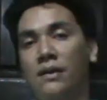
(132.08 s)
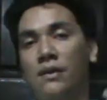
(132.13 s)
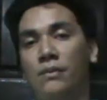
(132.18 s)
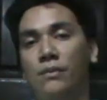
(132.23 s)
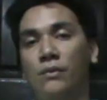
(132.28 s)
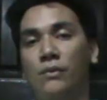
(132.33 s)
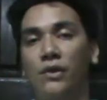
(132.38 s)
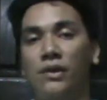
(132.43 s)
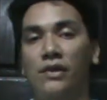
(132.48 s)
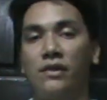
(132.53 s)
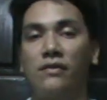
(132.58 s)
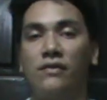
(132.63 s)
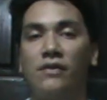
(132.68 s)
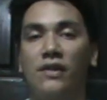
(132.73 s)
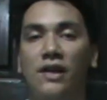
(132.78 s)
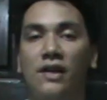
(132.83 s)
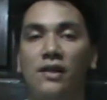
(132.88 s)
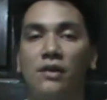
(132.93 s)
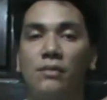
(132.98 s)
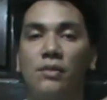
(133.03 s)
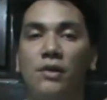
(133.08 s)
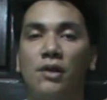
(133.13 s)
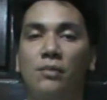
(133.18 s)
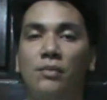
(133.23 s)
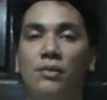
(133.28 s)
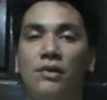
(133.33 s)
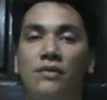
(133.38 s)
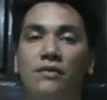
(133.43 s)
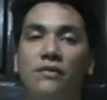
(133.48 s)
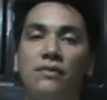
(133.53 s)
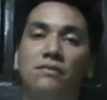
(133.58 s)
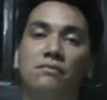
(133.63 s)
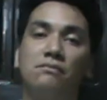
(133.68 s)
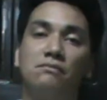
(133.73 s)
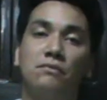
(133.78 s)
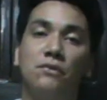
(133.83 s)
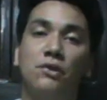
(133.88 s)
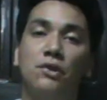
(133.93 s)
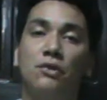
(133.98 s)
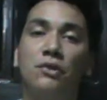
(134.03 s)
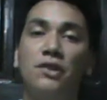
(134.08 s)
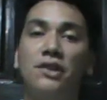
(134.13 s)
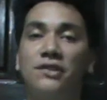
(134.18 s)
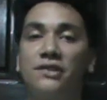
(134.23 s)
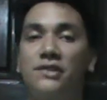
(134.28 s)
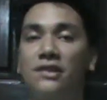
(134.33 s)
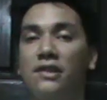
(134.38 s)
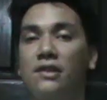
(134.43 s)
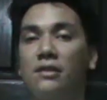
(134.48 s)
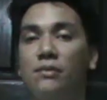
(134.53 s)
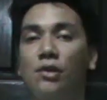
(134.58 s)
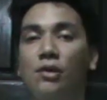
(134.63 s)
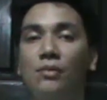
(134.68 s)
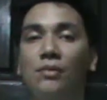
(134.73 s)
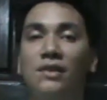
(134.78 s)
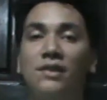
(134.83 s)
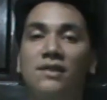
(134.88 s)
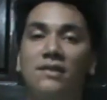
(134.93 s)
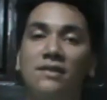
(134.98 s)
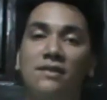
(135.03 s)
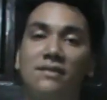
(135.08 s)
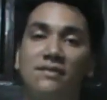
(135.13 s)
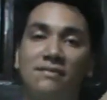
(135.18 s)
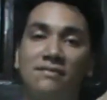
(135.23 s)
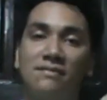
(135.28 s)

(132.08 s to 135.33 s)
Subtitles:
I'm wearing the flag lapel pin of Greece at the moment